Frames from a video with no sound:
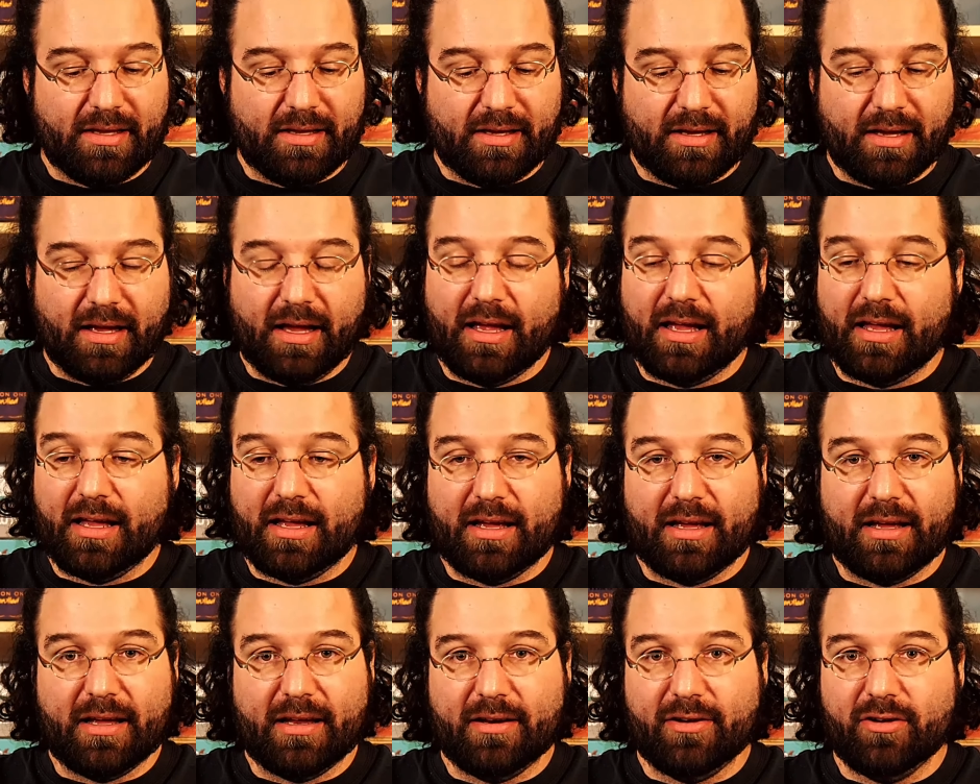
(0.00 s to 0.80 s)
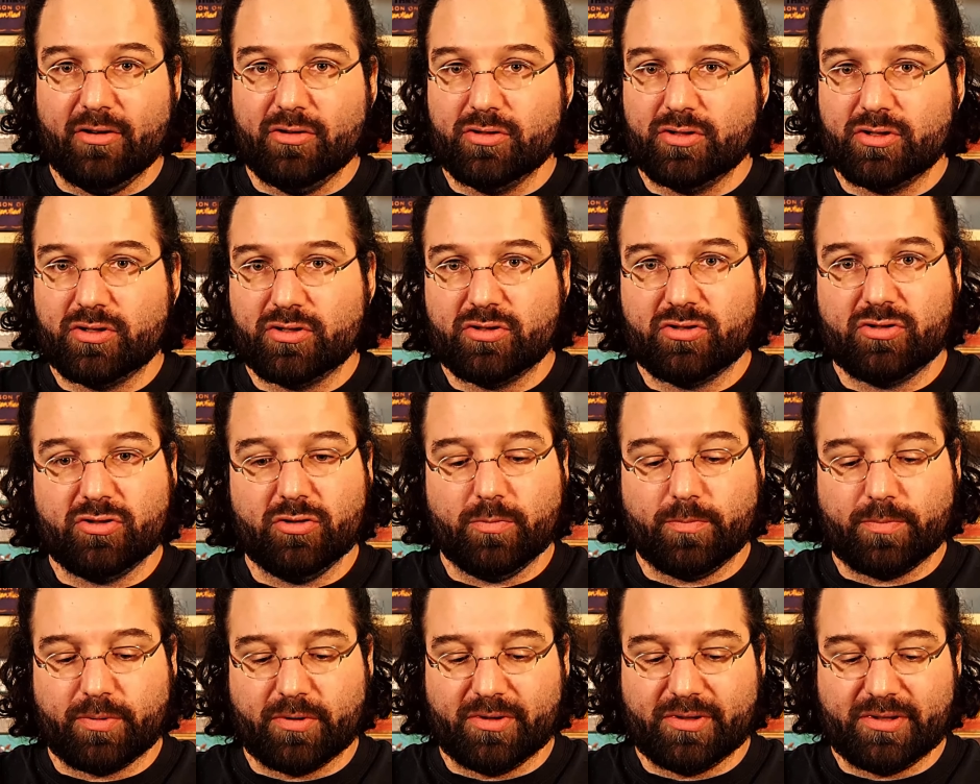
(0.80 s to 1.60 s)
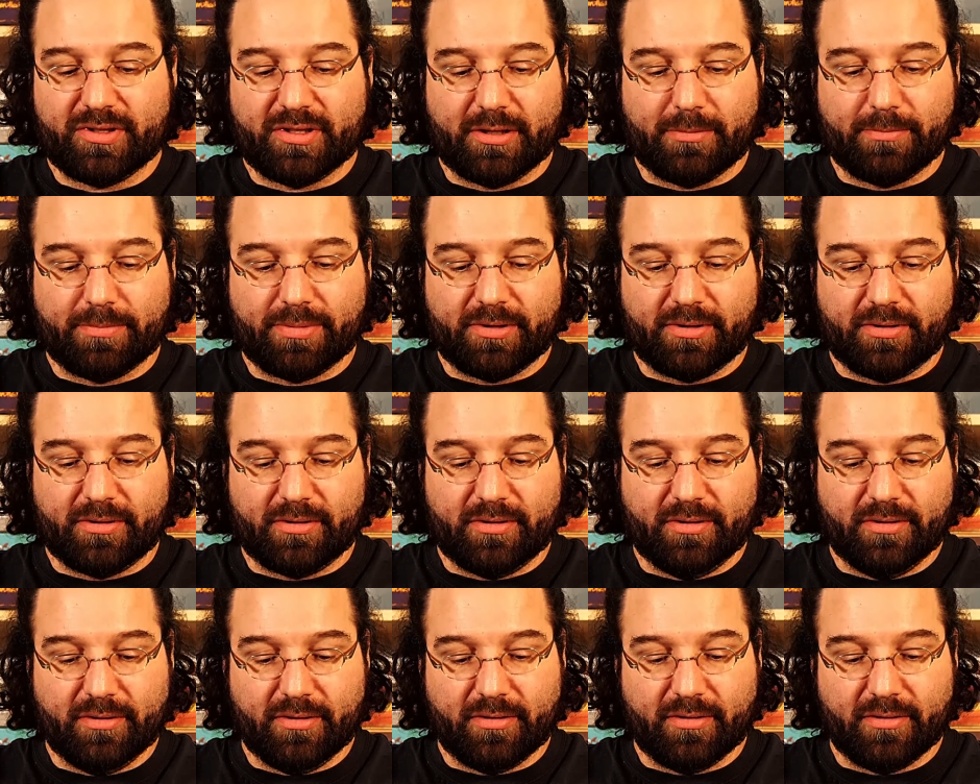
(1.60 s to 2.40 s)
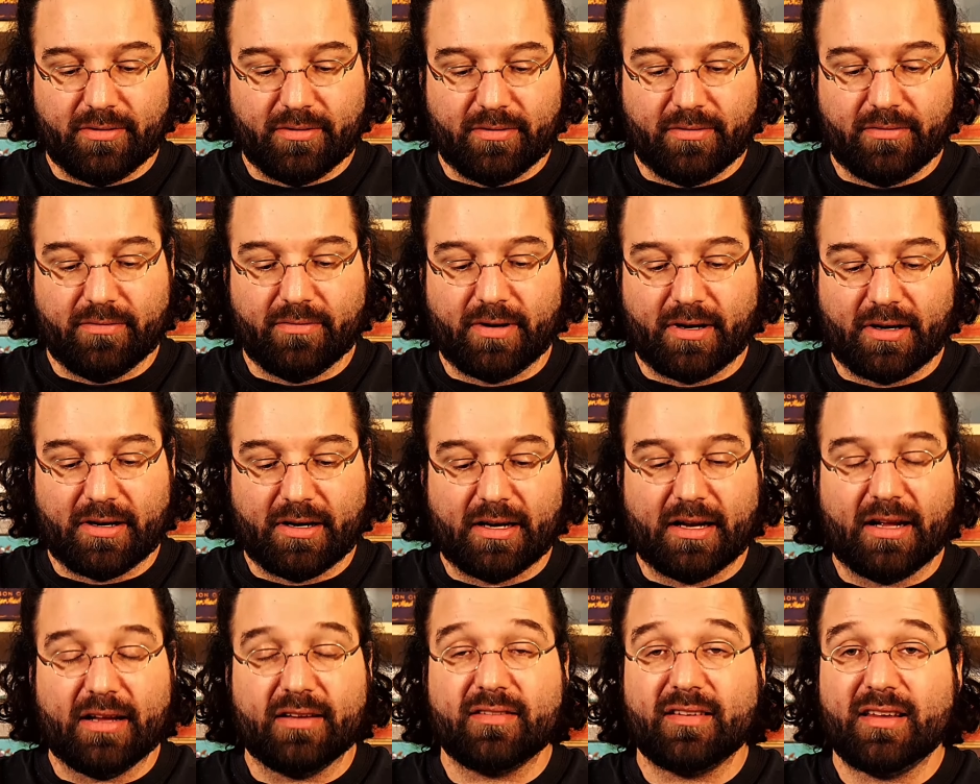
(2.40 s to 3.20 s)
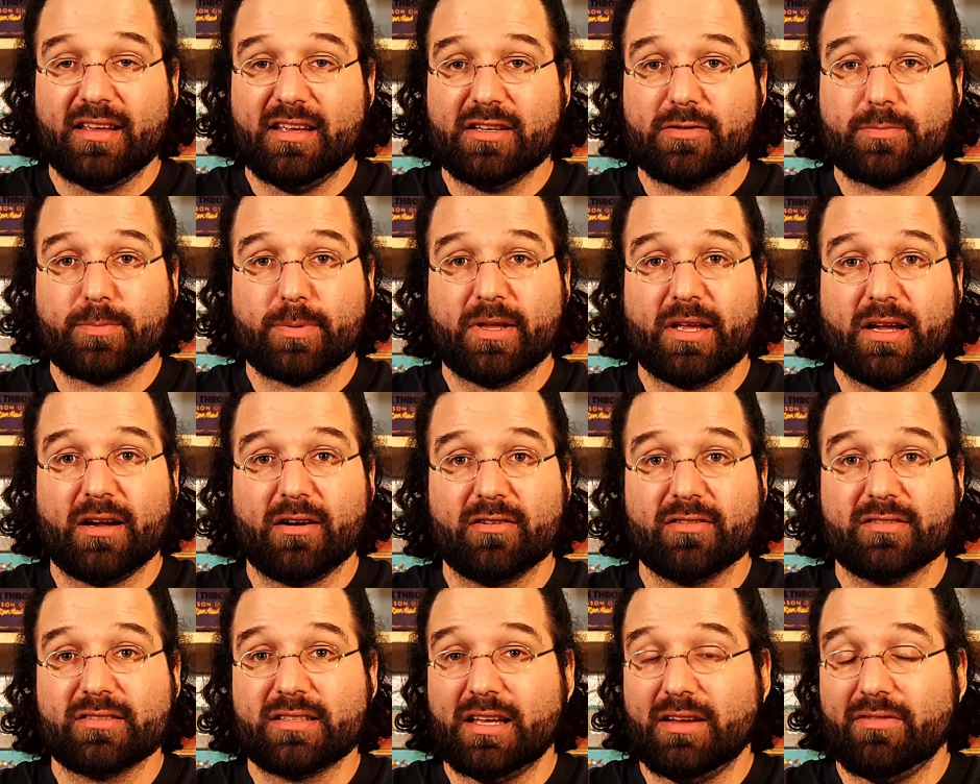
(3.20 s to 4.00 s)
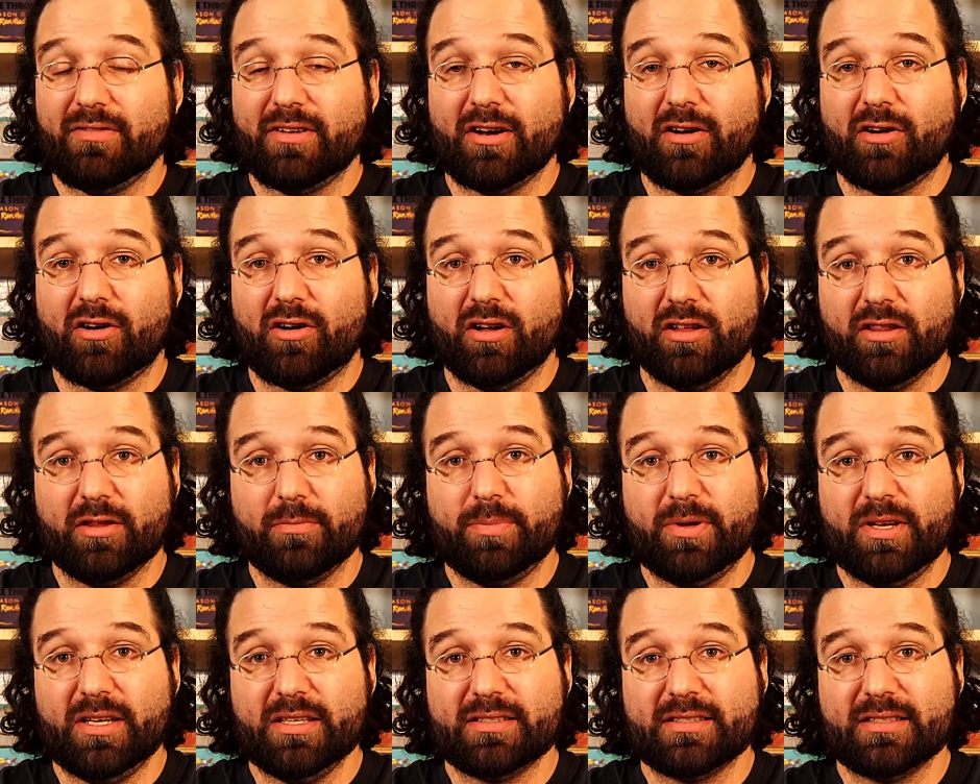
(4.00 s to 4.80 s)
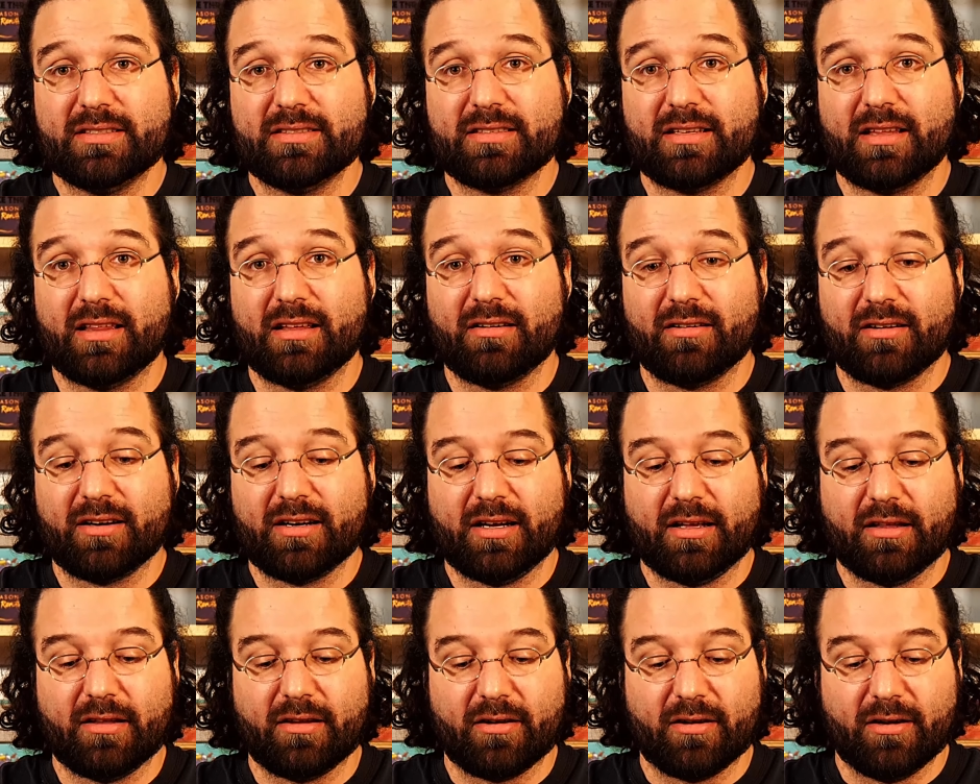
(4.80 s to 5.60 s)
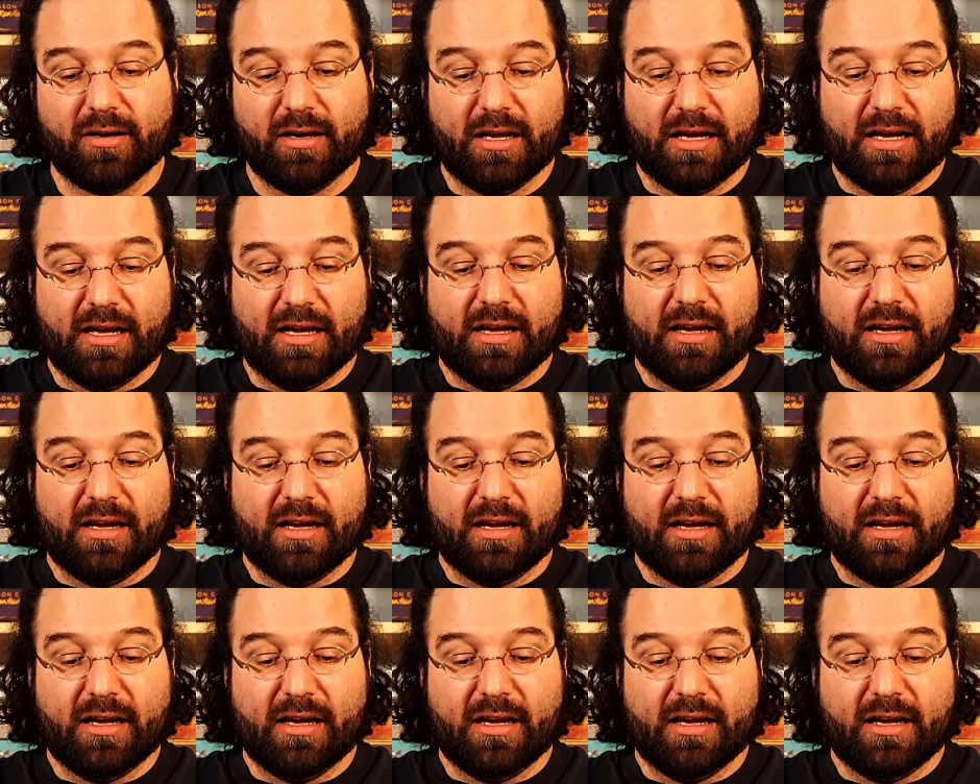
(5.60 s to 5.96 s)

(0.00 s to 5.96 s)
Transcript: and super simple, very nice. Each player is given all the pieces of their color.